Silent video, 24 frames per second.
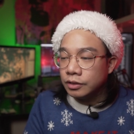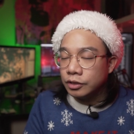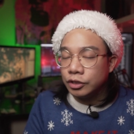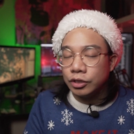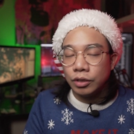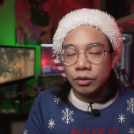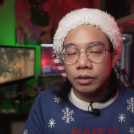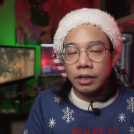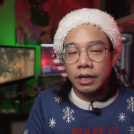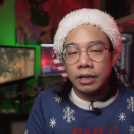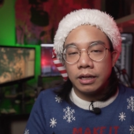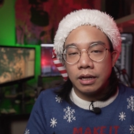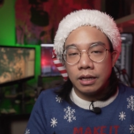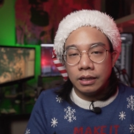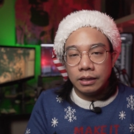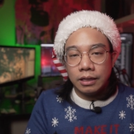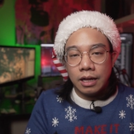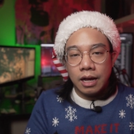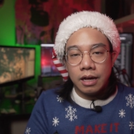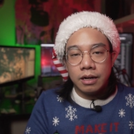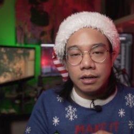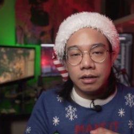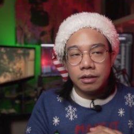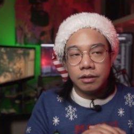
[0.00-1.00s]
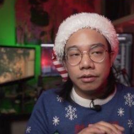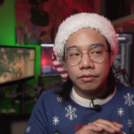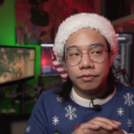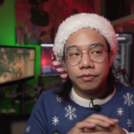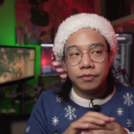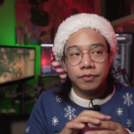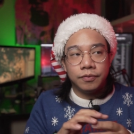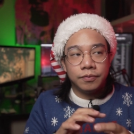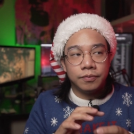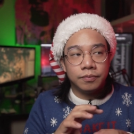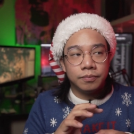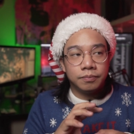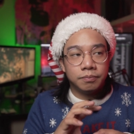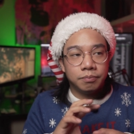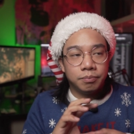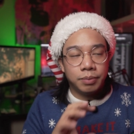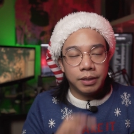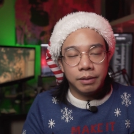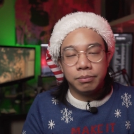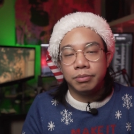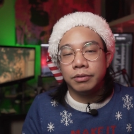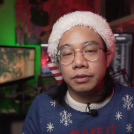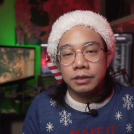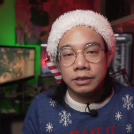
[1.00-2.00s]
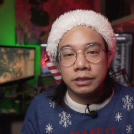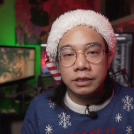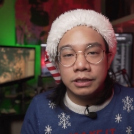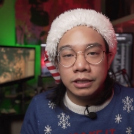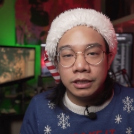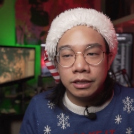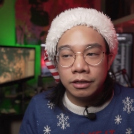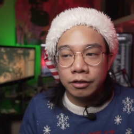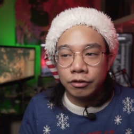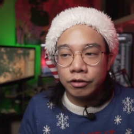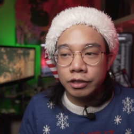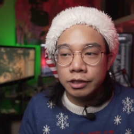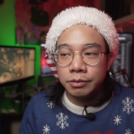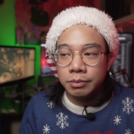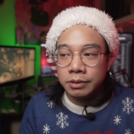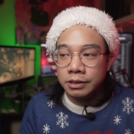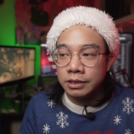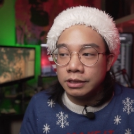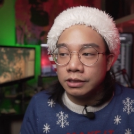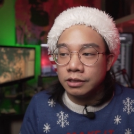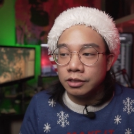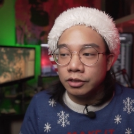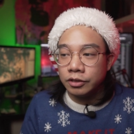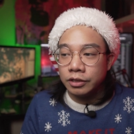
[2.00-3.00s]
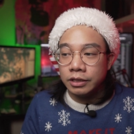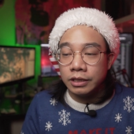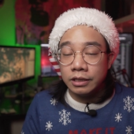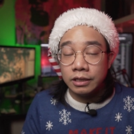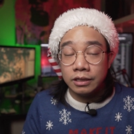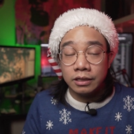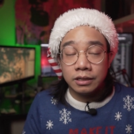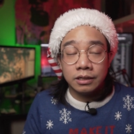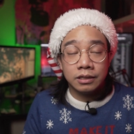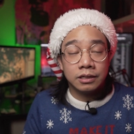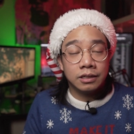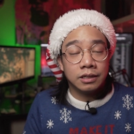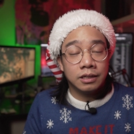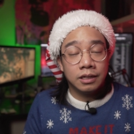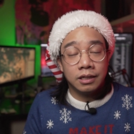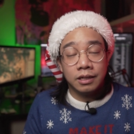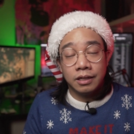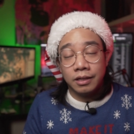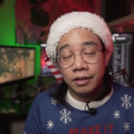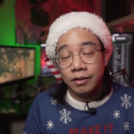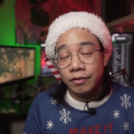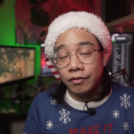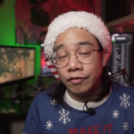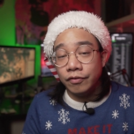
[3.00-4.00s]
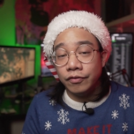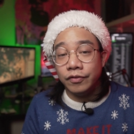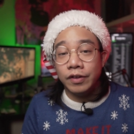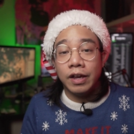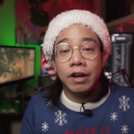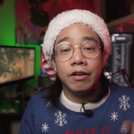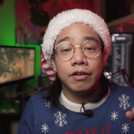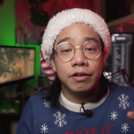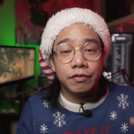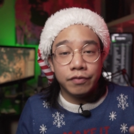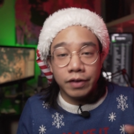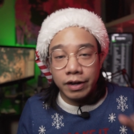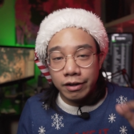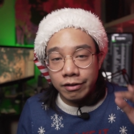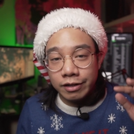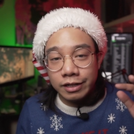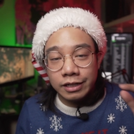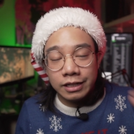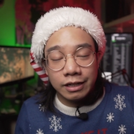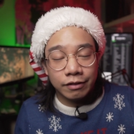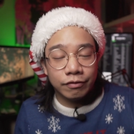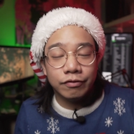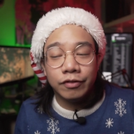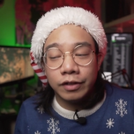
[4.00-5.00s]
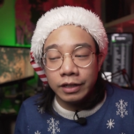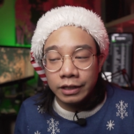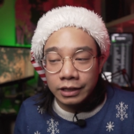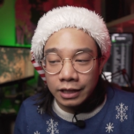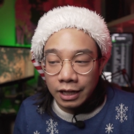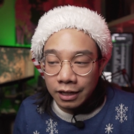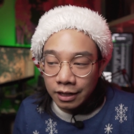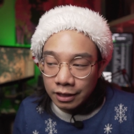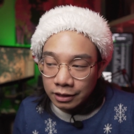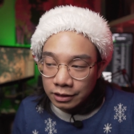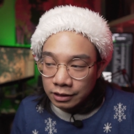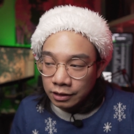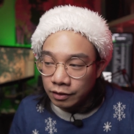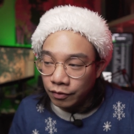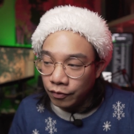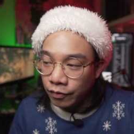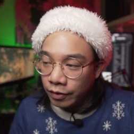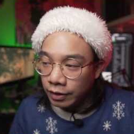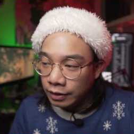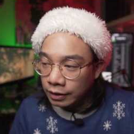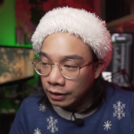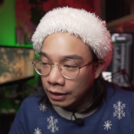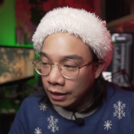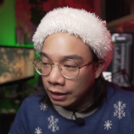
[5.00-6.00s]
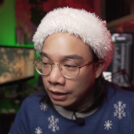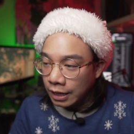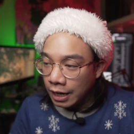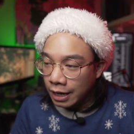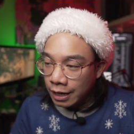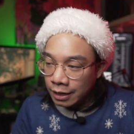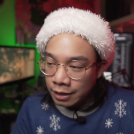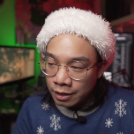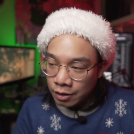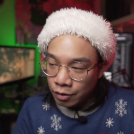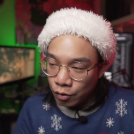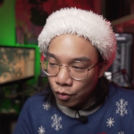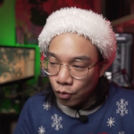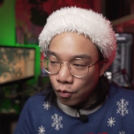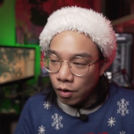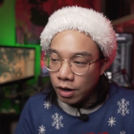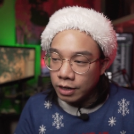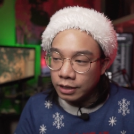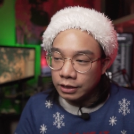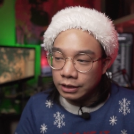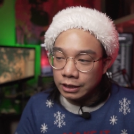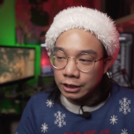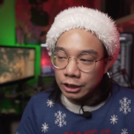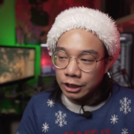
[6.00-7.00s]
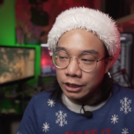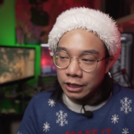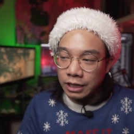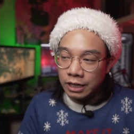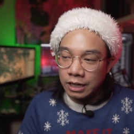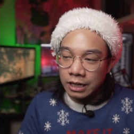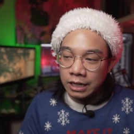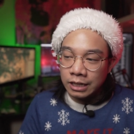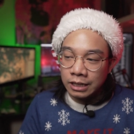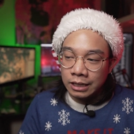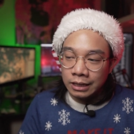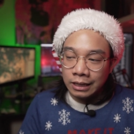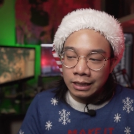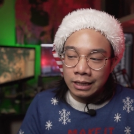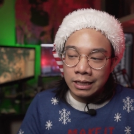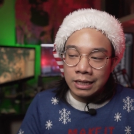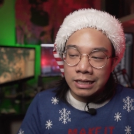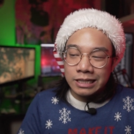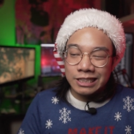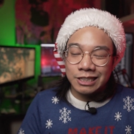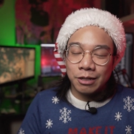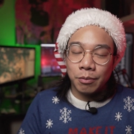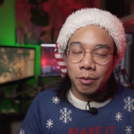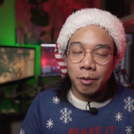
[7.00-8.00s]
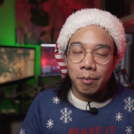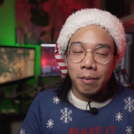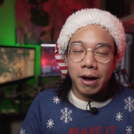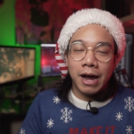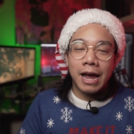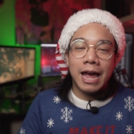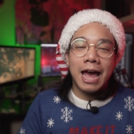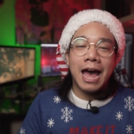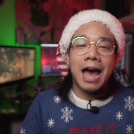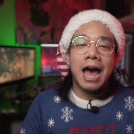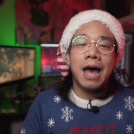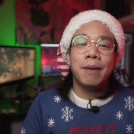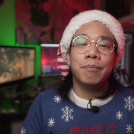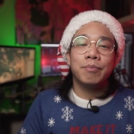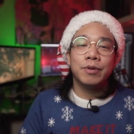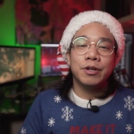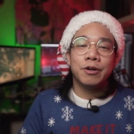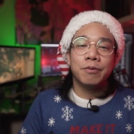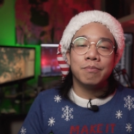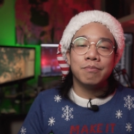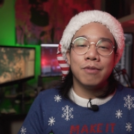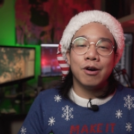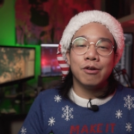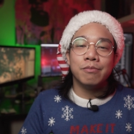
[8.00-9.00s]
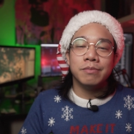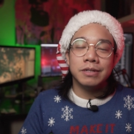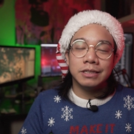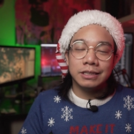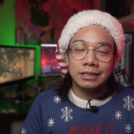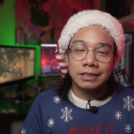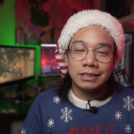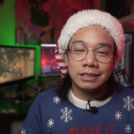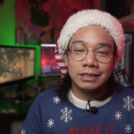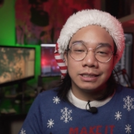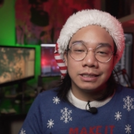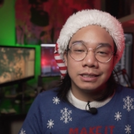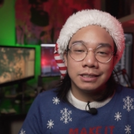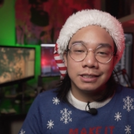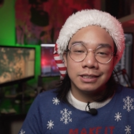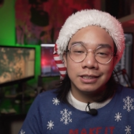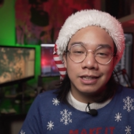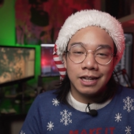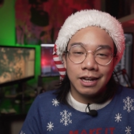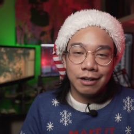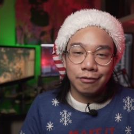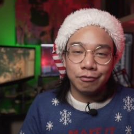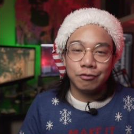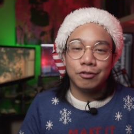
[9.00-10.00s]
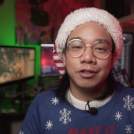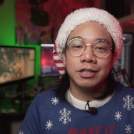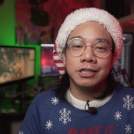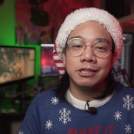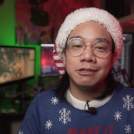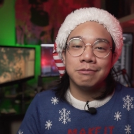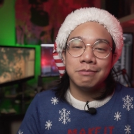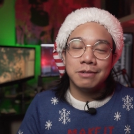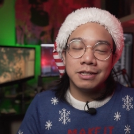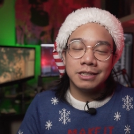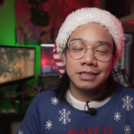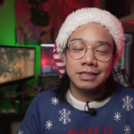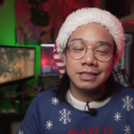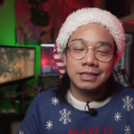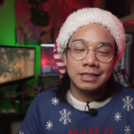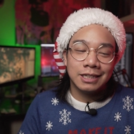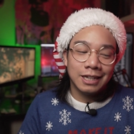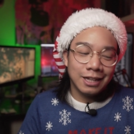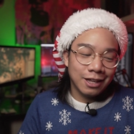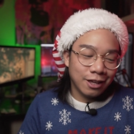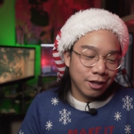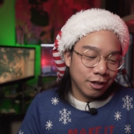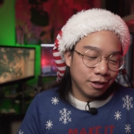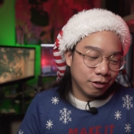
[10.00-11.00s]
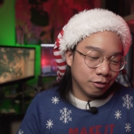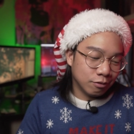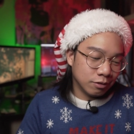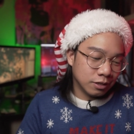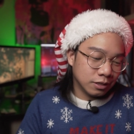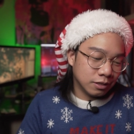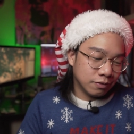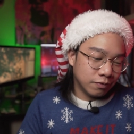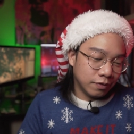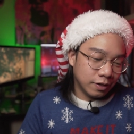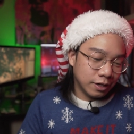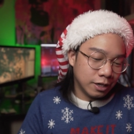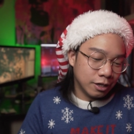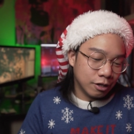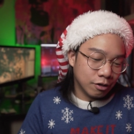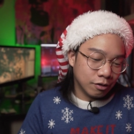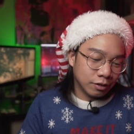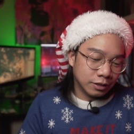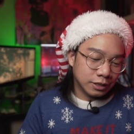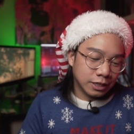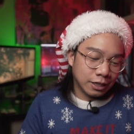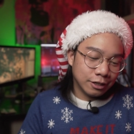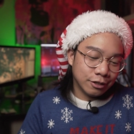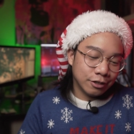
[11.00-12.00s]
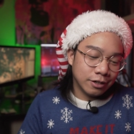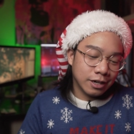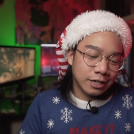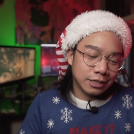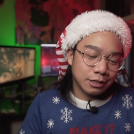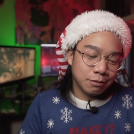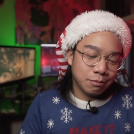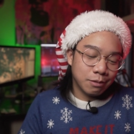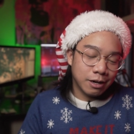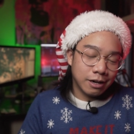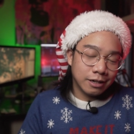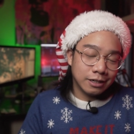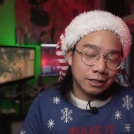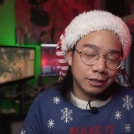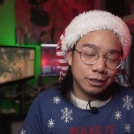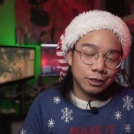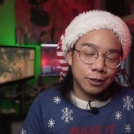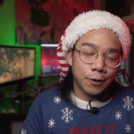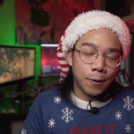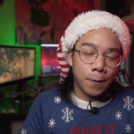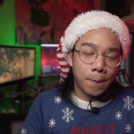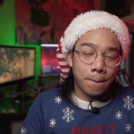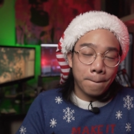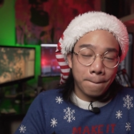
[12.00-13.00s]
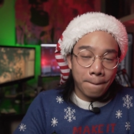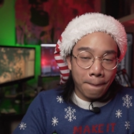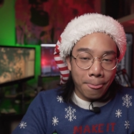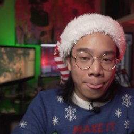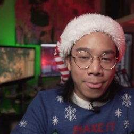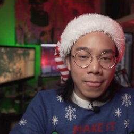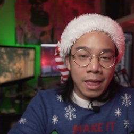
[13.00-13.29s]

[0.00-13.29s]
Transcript: So like a lot of people this year, Christmas is looking very, very different. And I just felt like I wanted to share some of my happier moments of Christmas through this video and tell you guys about it. So